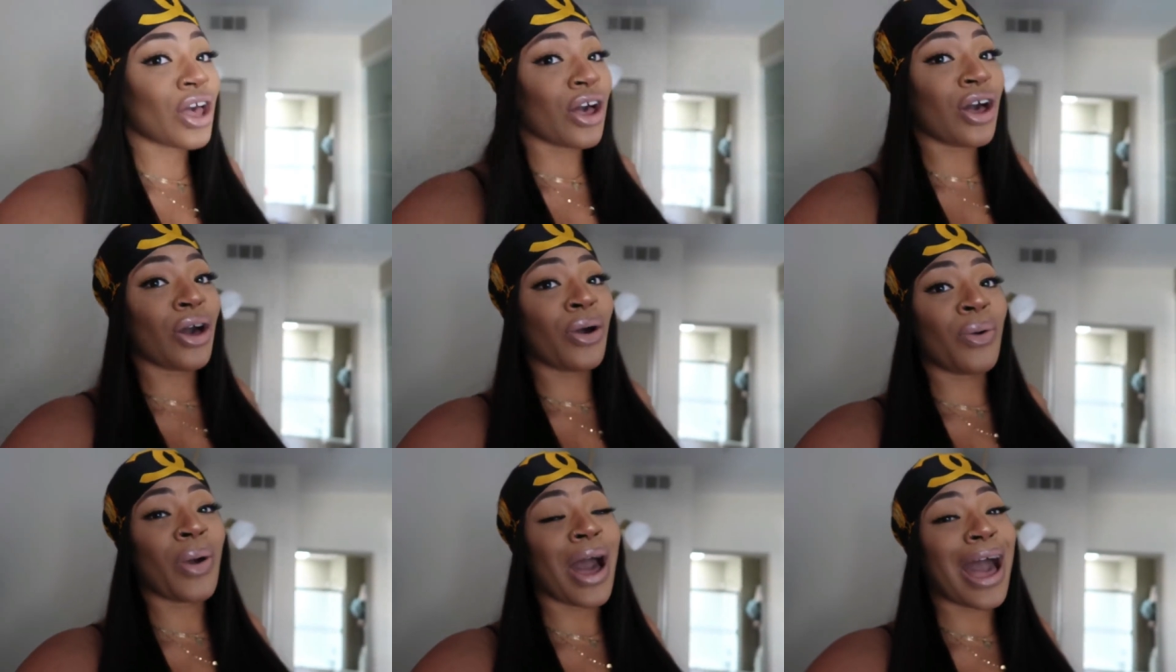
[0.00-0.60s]

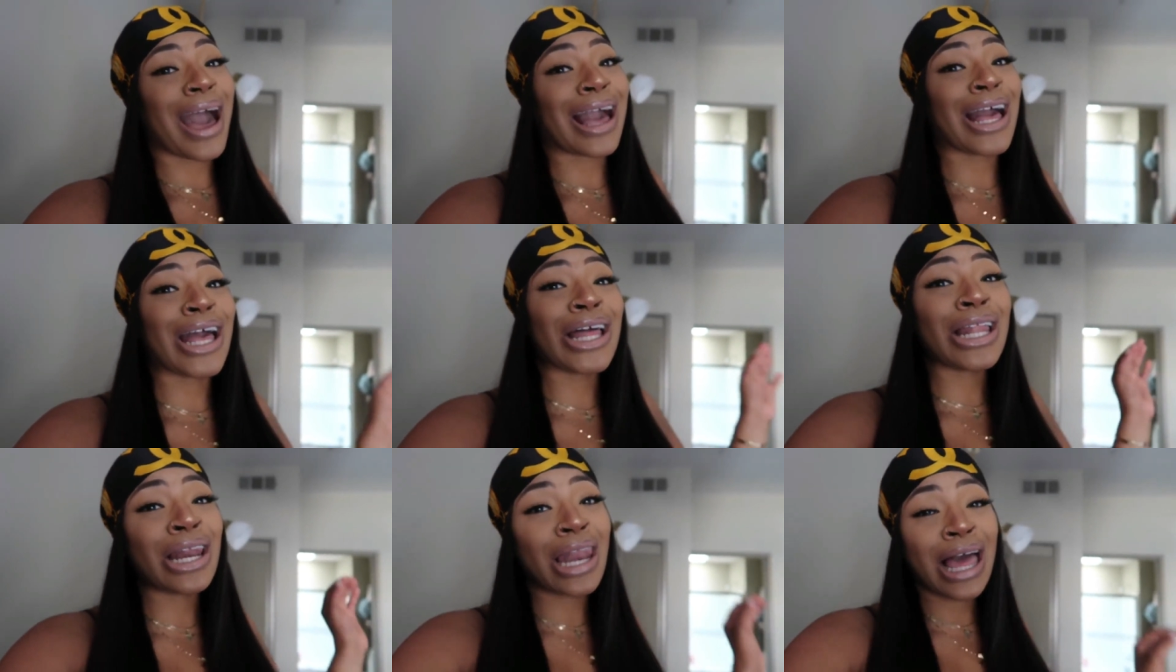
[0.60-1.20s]
So
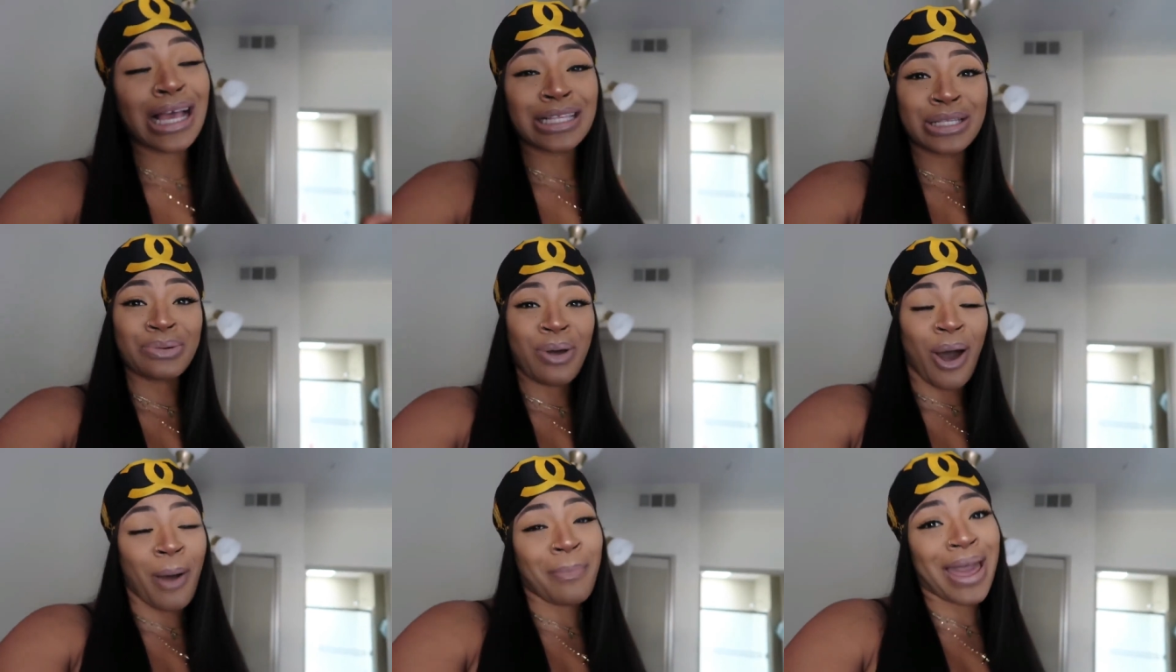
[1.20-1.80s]
good luck
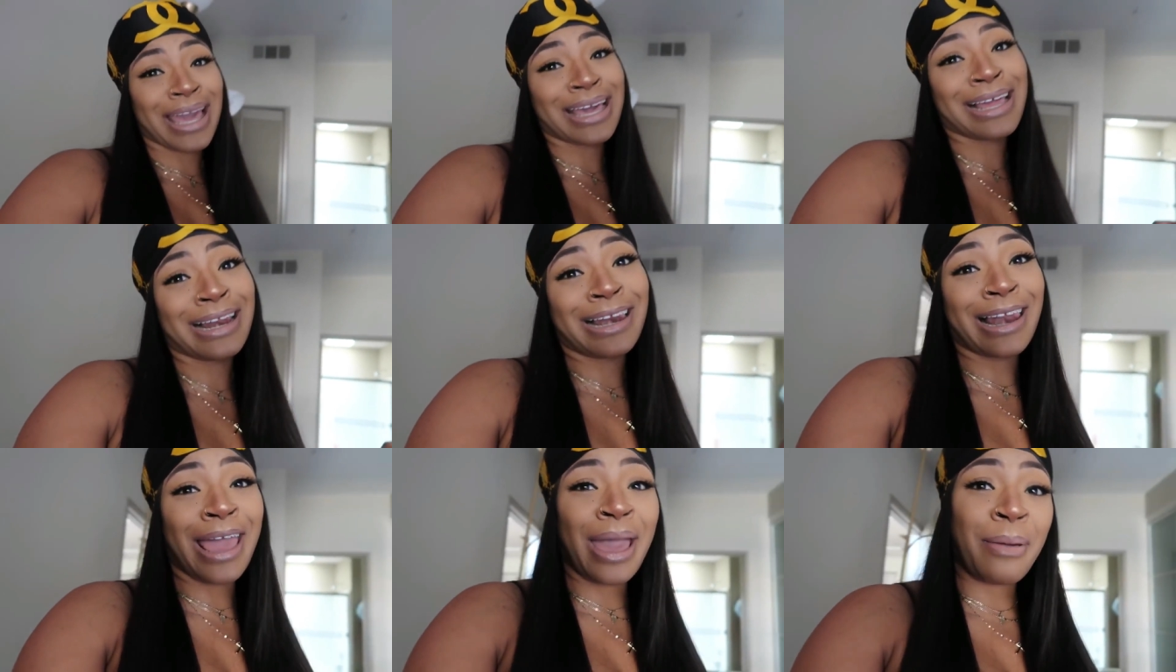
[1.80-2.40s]
to all my
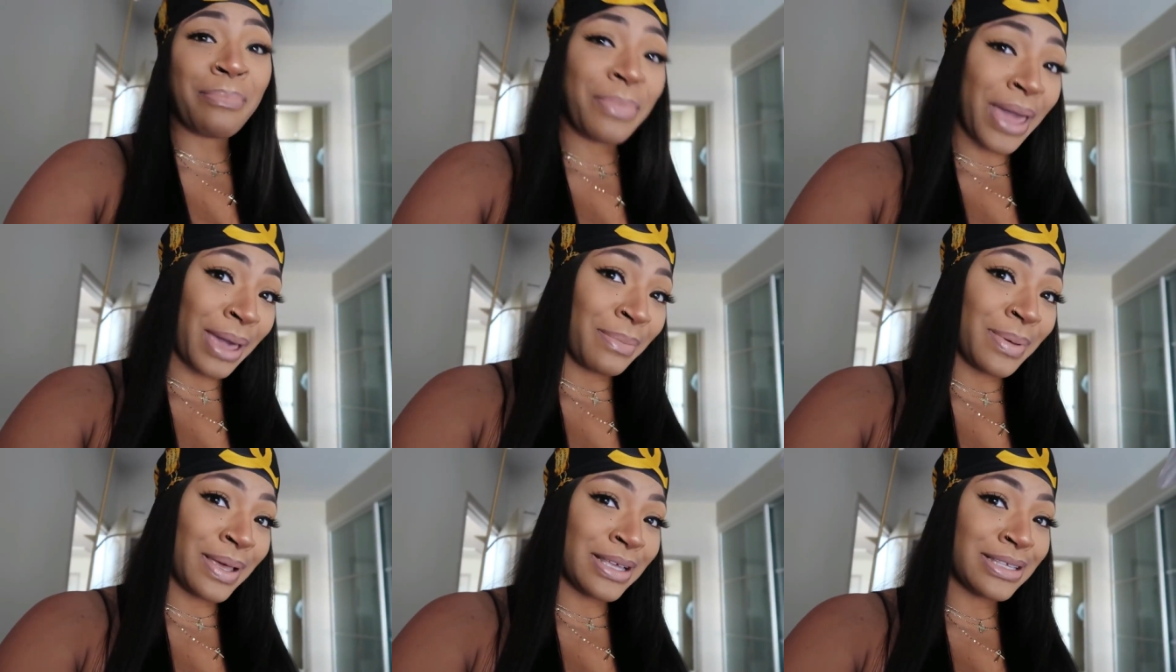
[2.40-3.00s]
glam
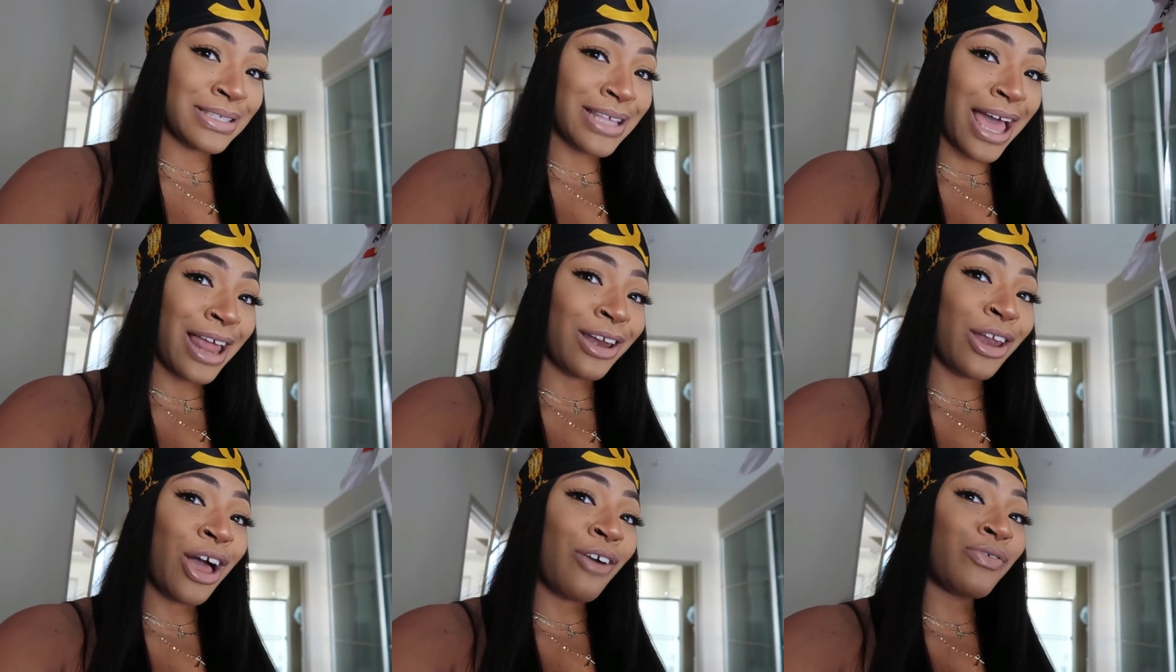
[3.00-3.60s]
babies
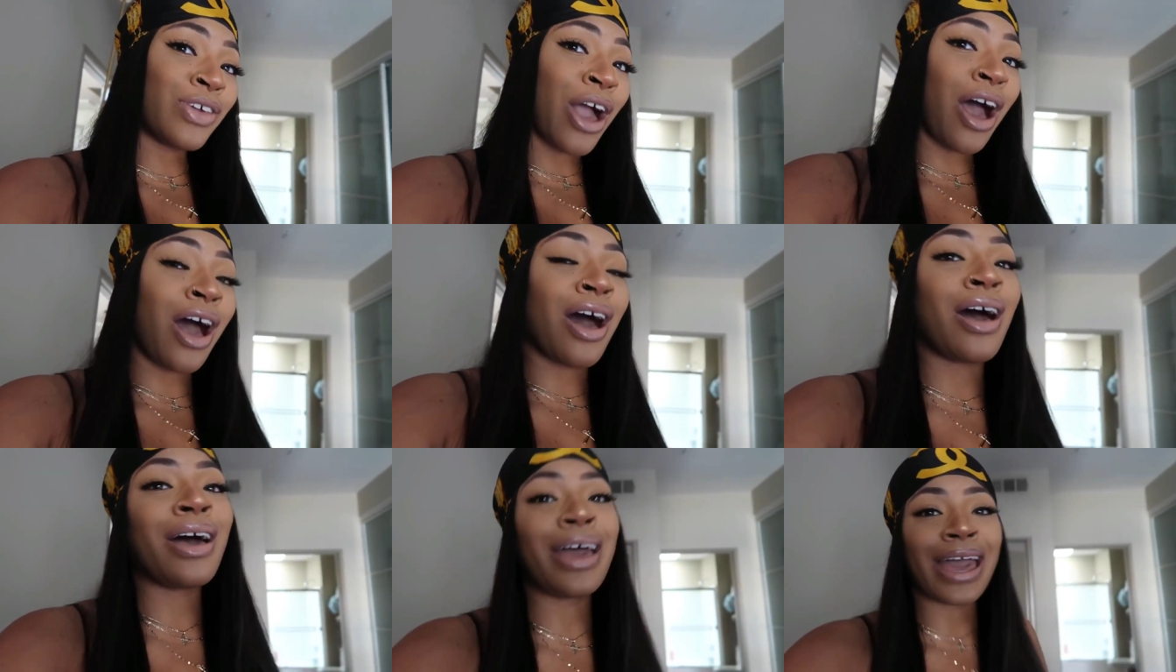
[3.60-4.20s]
i love
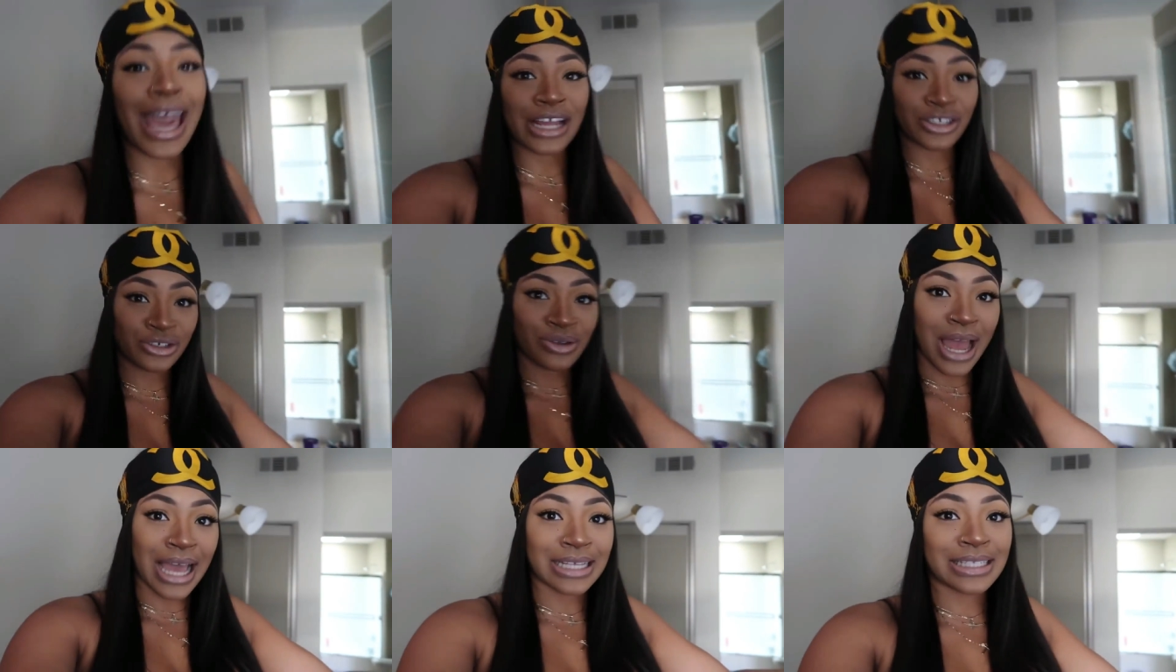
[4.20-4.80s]
y'all as
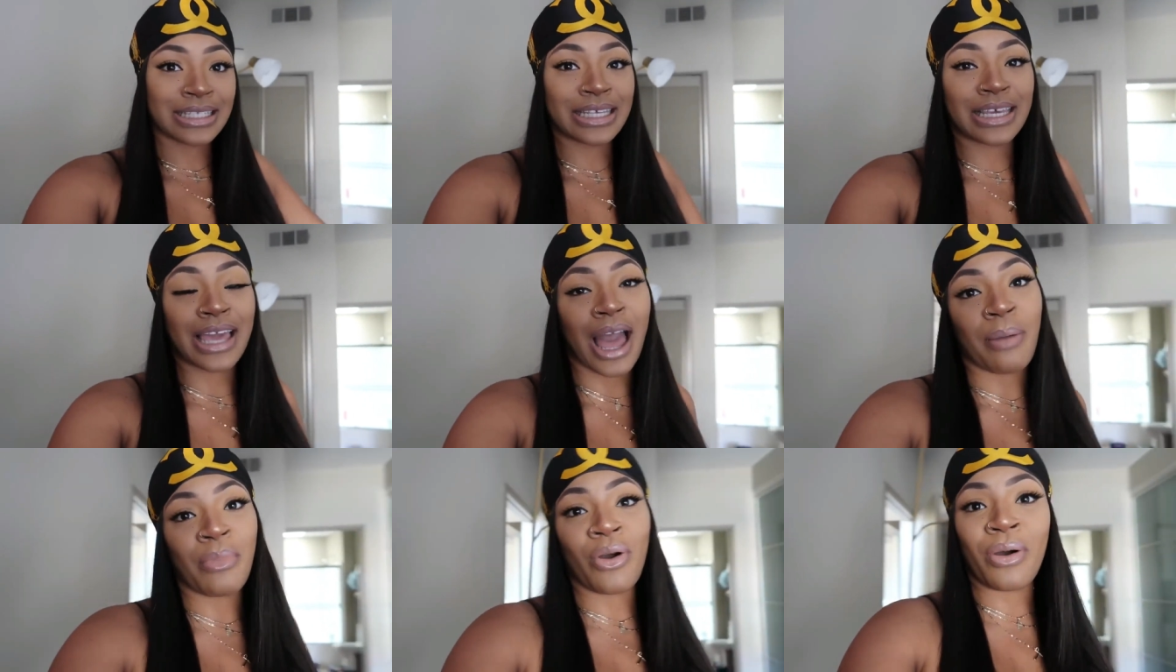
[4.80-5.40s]
you guys
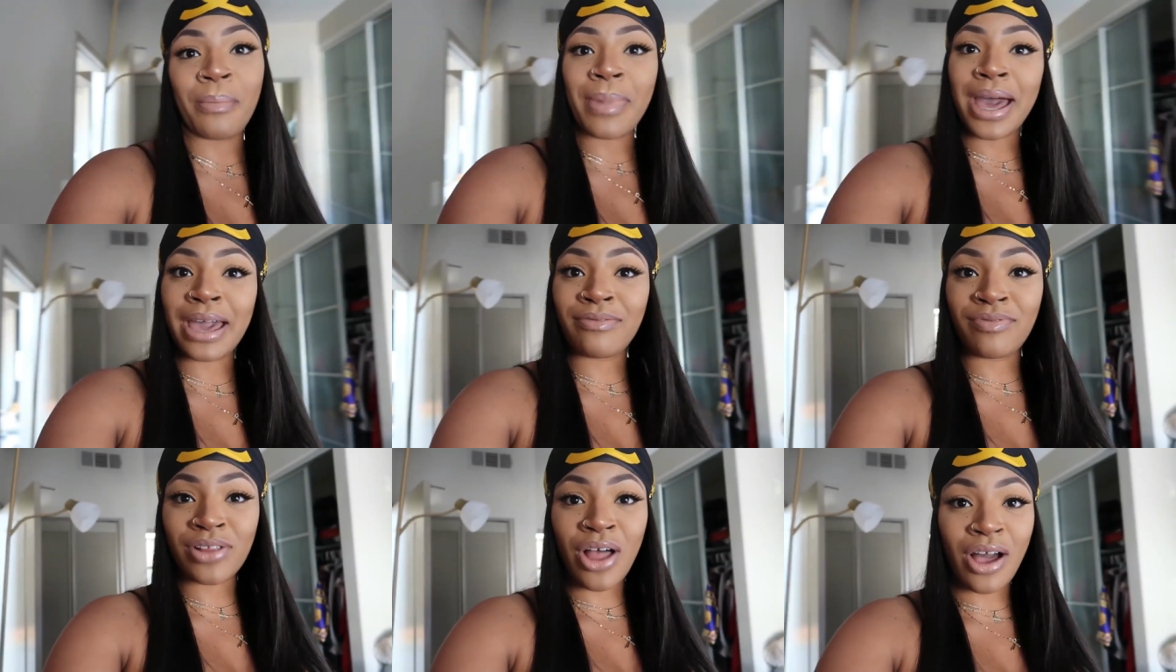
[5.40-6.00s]
see i'm on
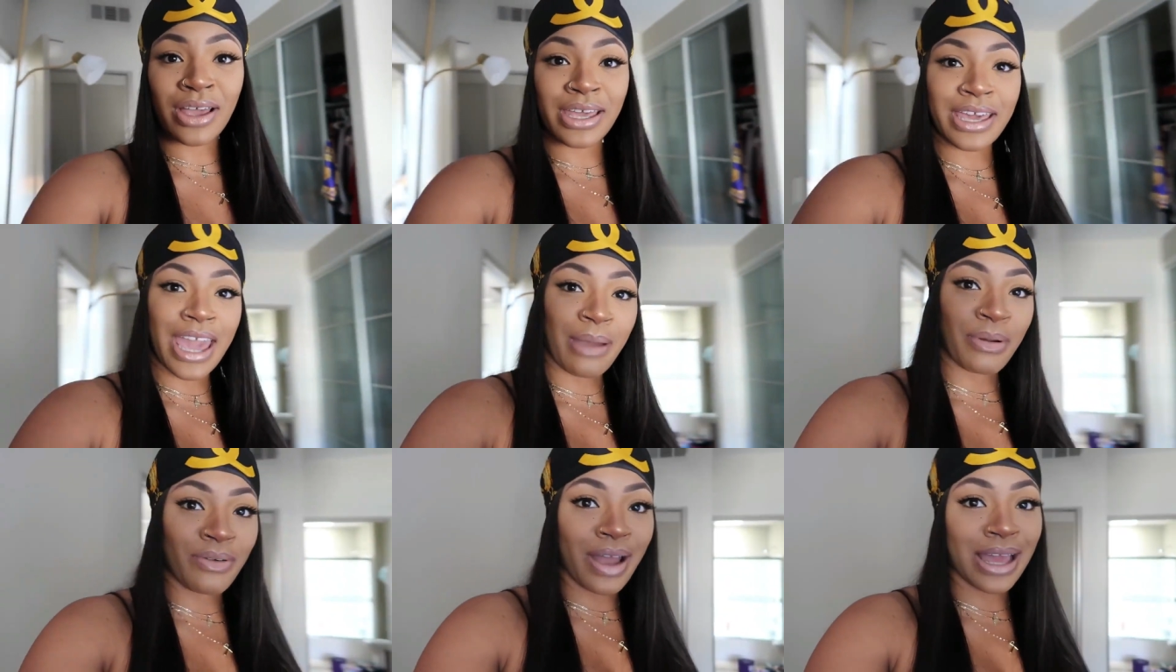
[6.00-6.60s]
my vlogging
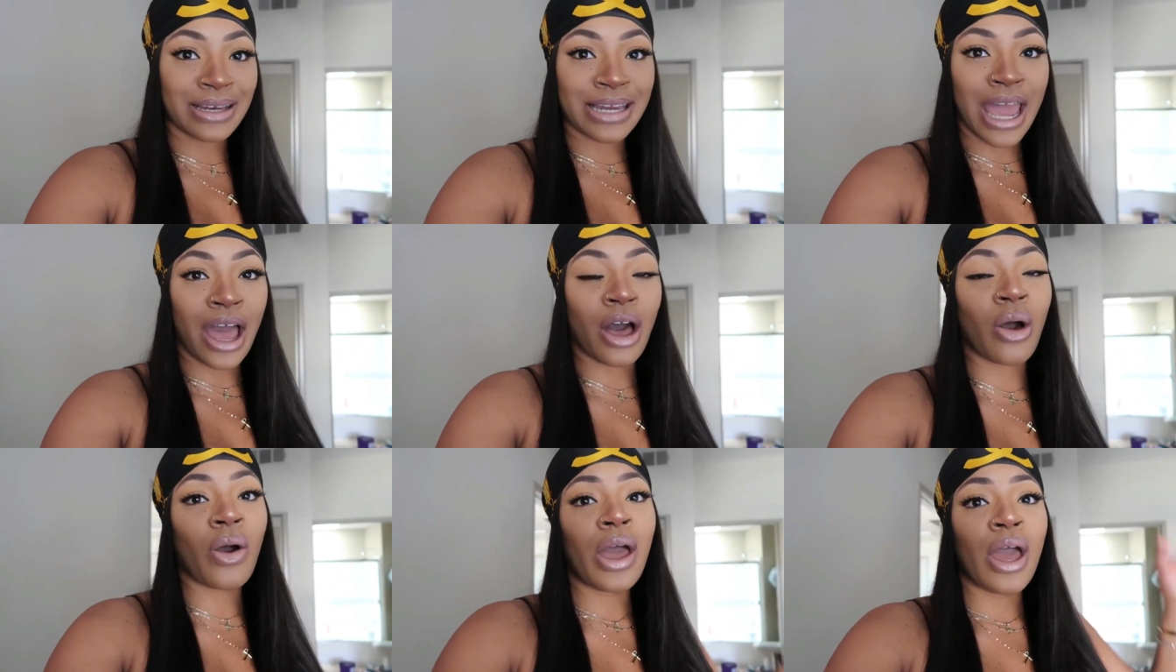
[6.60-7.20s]
camera right
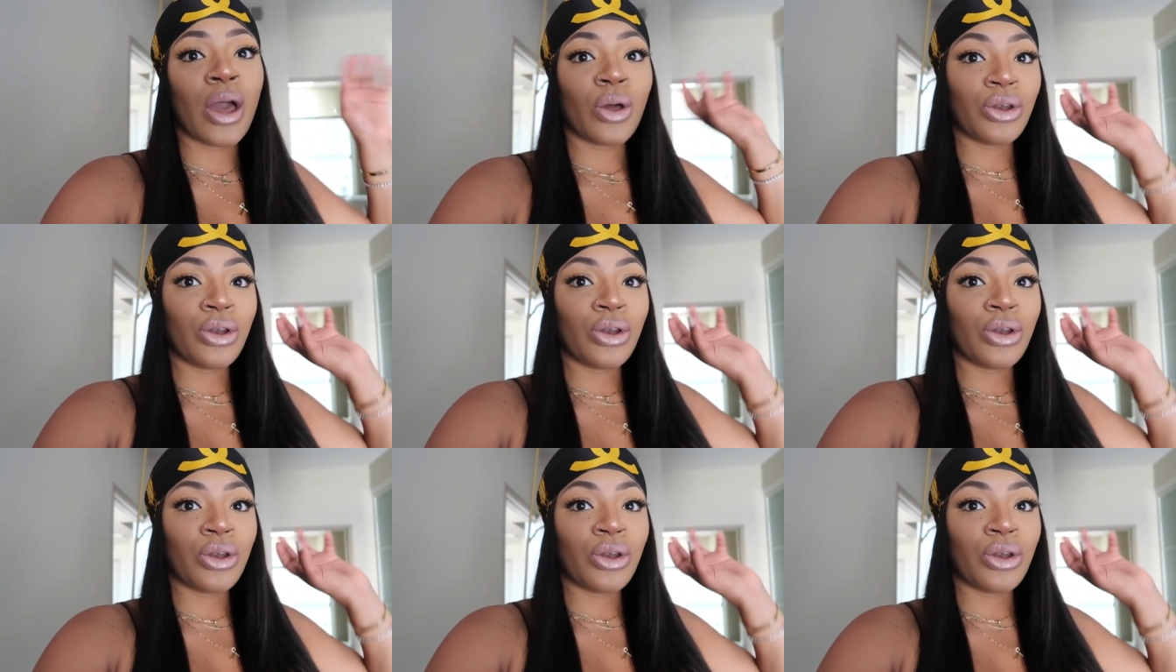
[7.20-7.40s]
now